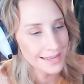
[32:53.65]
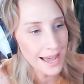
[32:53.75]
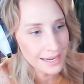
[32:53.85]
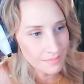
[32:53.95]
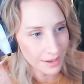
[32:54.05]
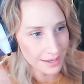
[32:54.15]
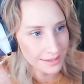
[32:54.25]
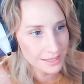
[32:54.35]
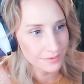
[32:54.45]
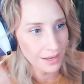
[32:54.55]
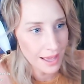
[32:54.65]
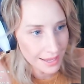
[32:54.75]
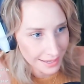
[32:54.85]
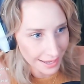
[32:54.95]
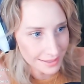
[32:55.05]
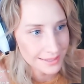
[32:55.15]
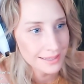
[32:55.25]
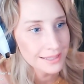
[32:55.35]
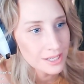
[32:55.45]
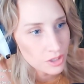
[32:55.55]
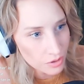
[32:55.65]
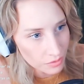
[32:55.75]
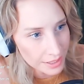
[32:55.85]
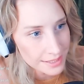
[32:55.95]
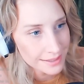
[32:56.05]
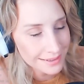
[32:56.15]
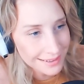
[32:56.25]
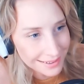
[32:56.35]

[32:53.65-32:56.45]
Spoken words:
Yaddy Bears, Flying Out, Dudley Do It.